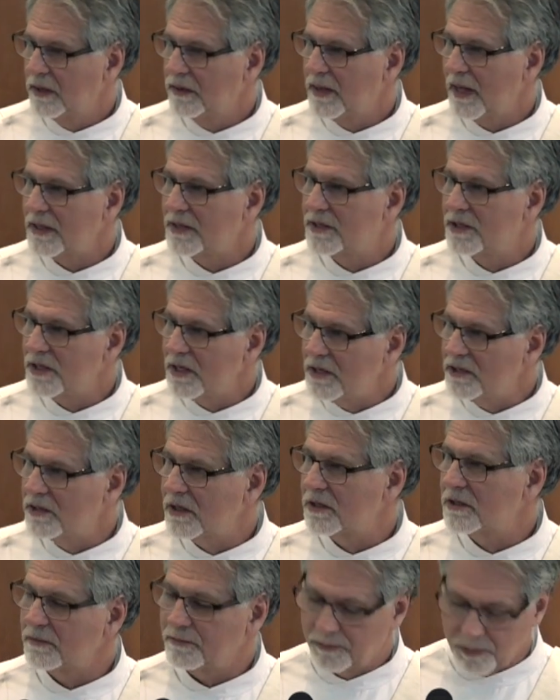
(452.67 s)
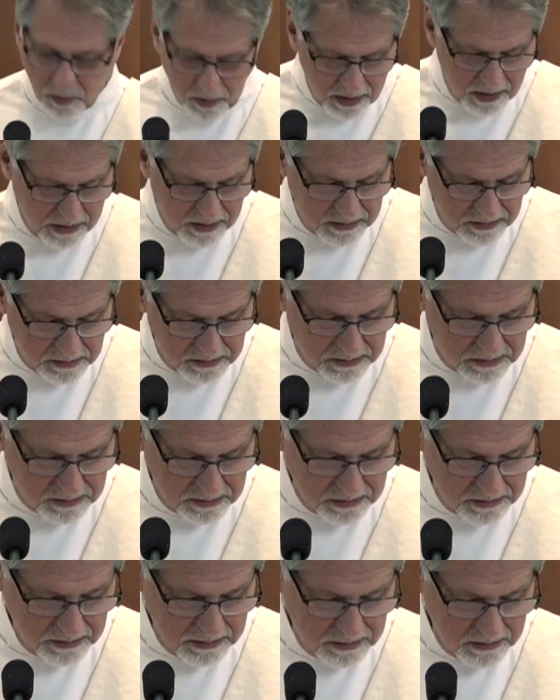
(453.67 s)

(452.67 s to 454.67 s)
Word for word: that Jesus brings,